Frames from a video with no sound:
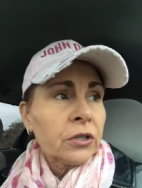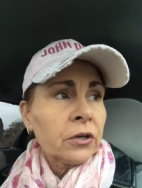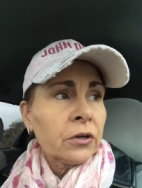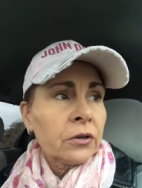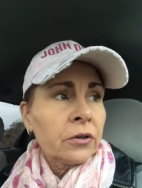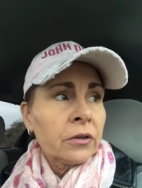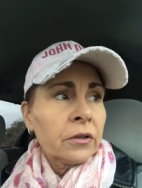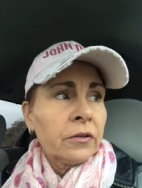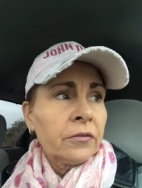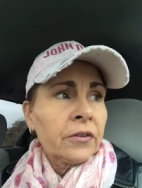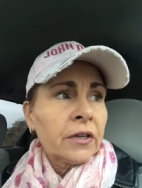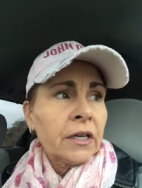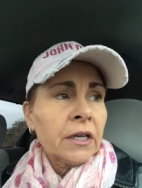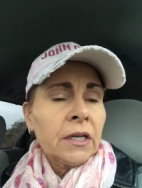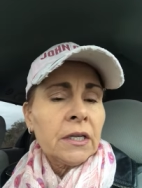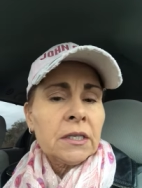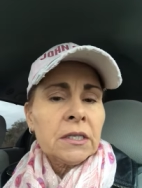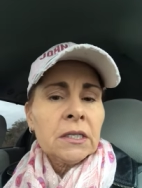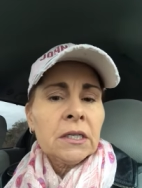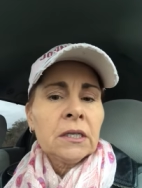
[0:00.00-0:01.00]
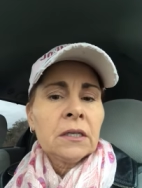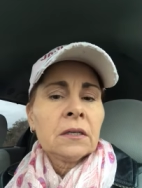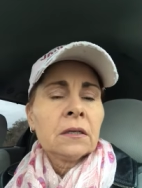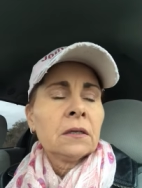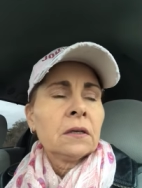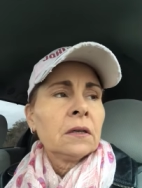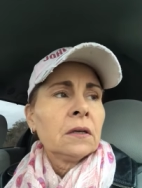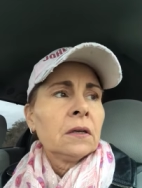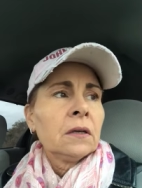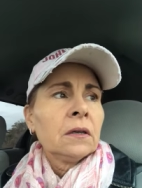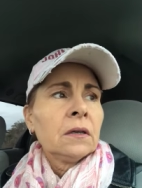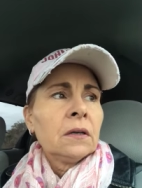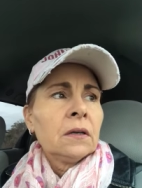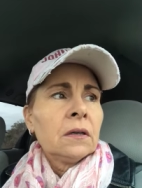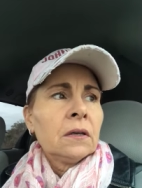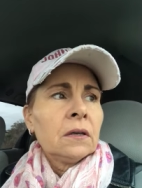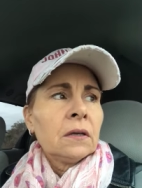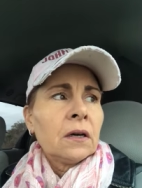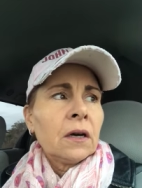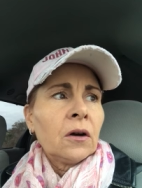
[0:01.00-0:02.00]
her to the vet.
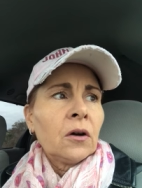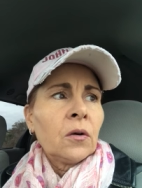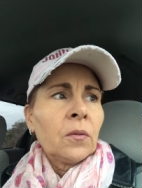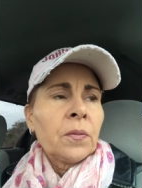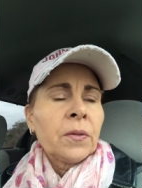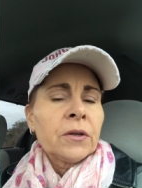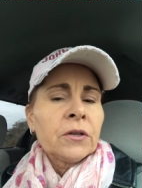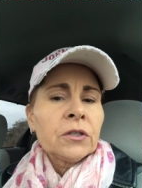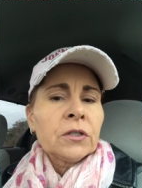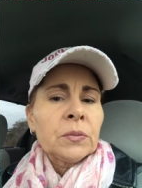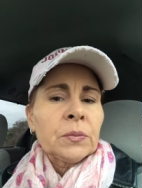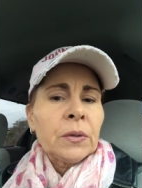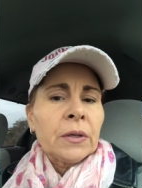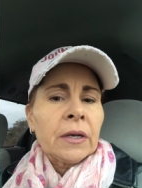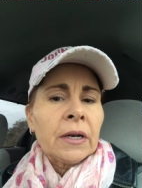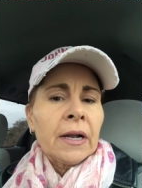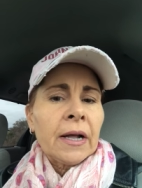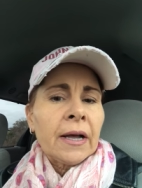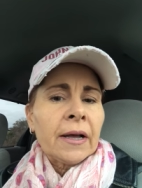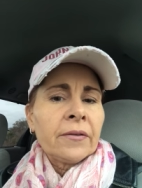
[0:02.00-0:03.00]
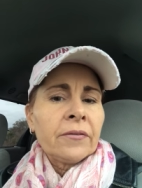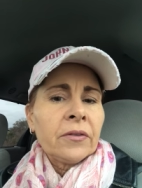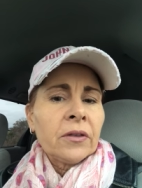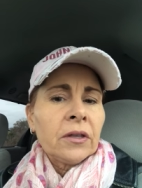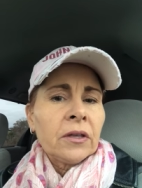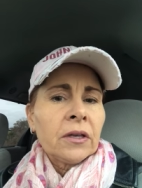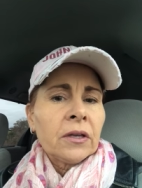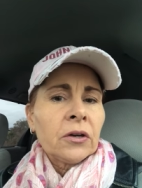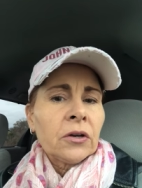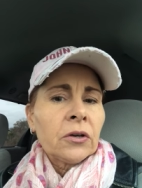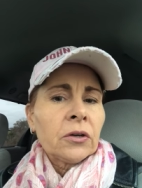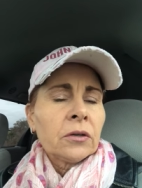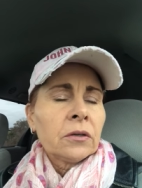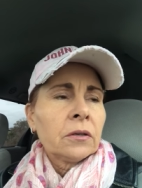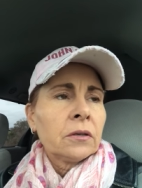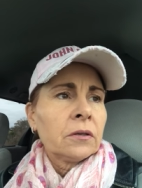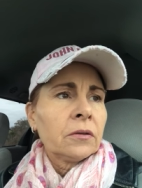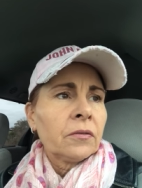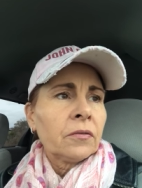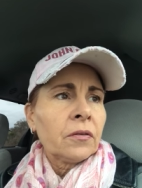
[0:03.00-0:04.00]
I hope they just put an IV in her,
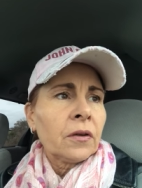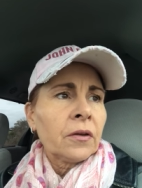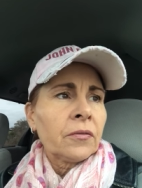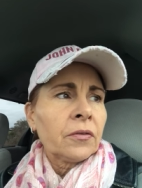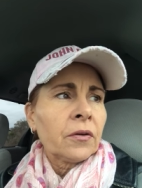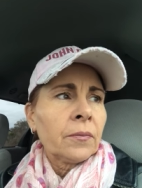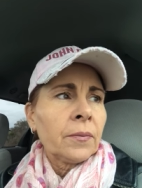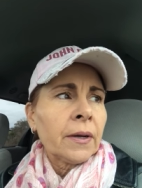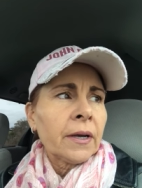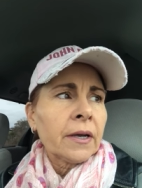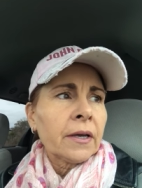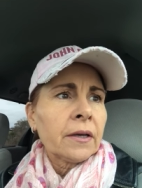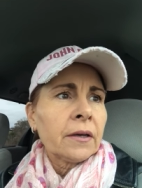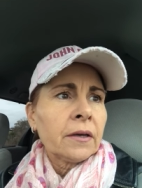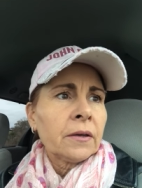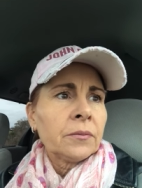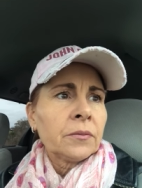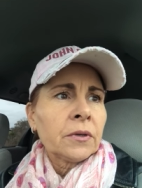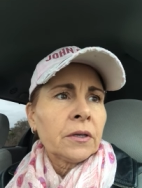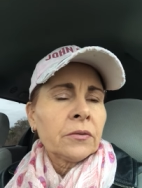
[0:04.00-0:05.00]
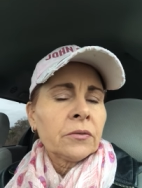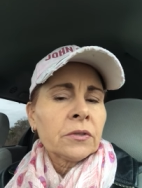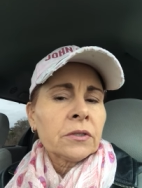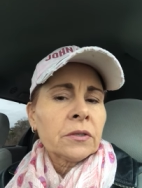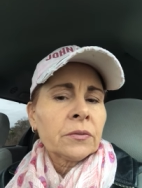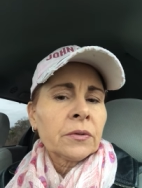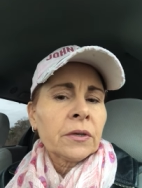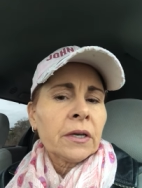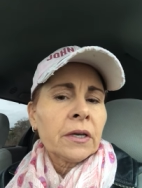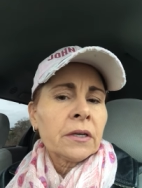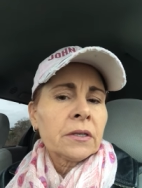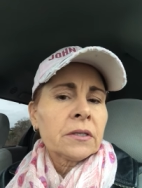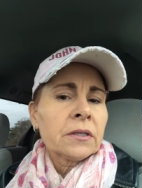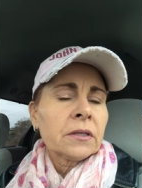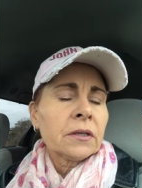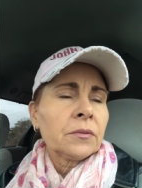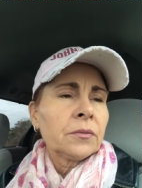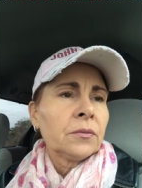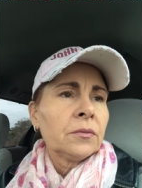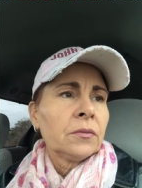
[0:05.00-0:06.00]
fluff her back up, give her some
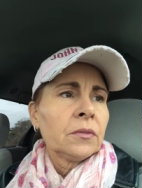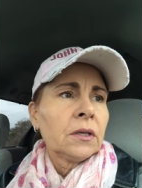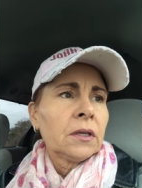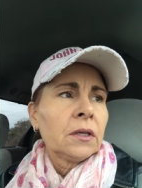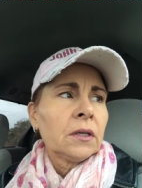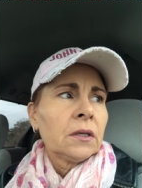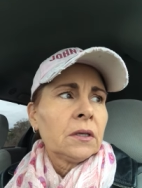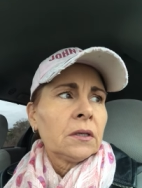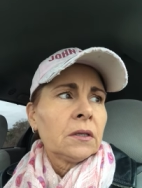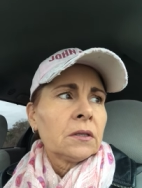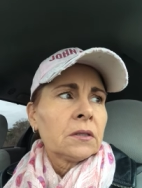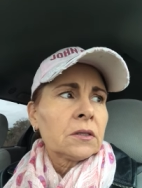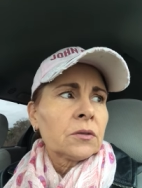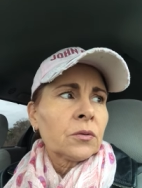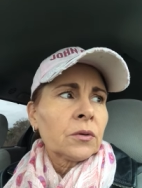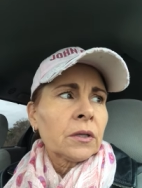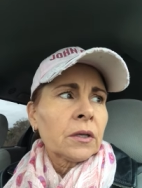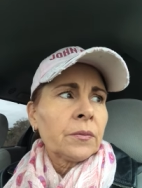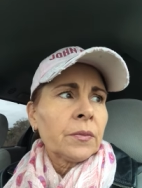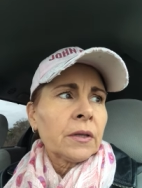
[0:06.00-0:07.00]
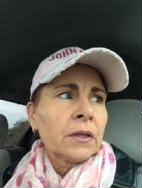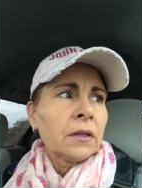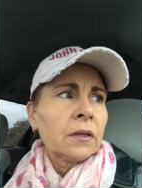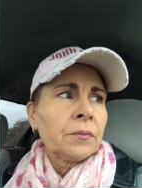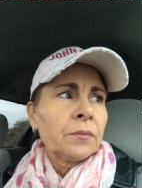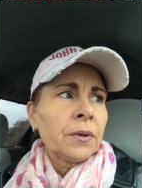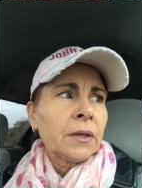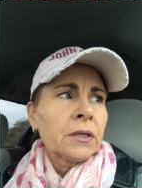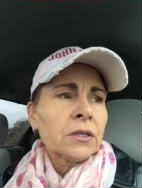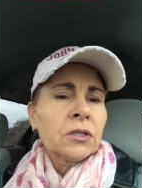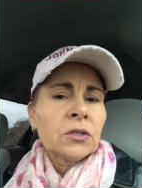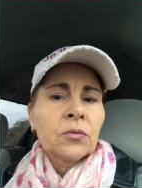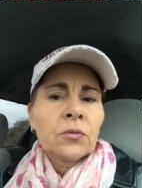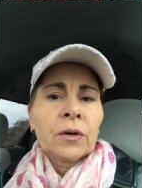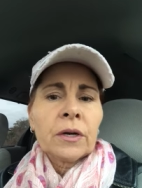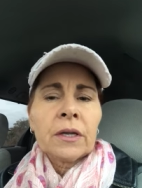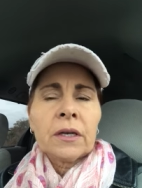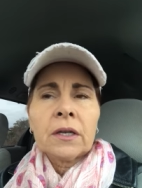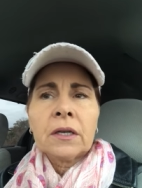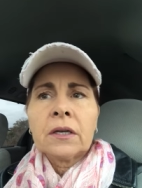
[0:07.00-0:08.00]
calcium. It's really about the best
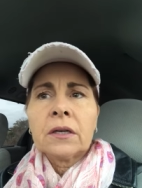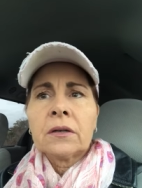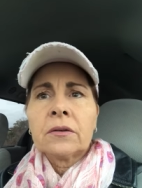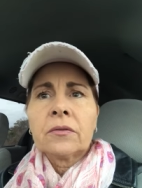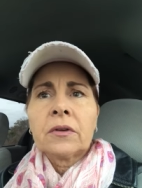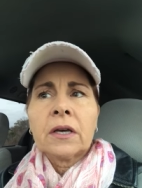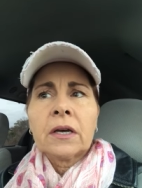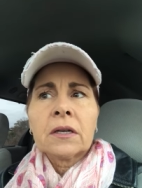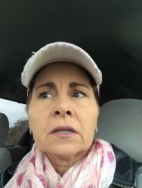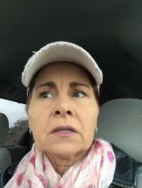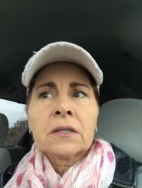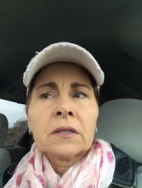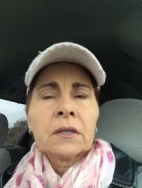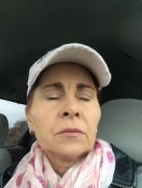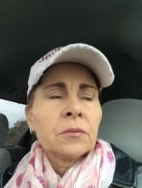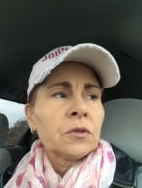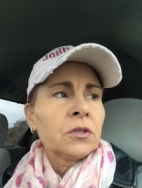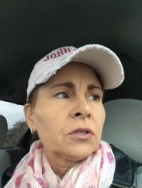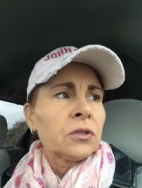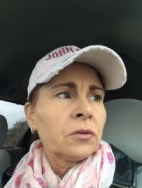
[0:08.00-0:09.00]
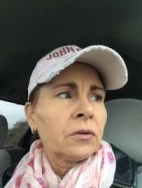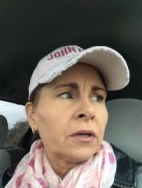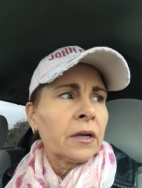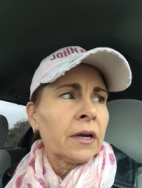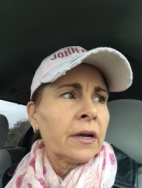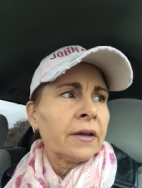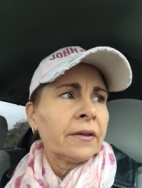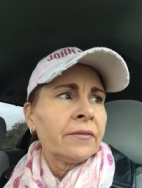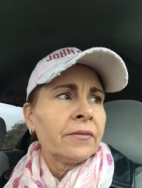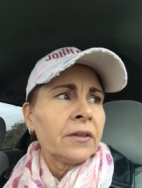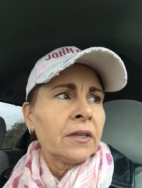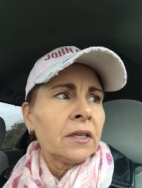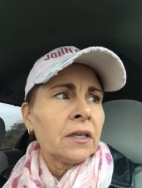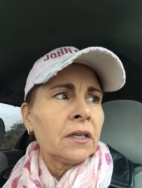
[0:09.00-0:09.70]
way to give calcium is through an IV.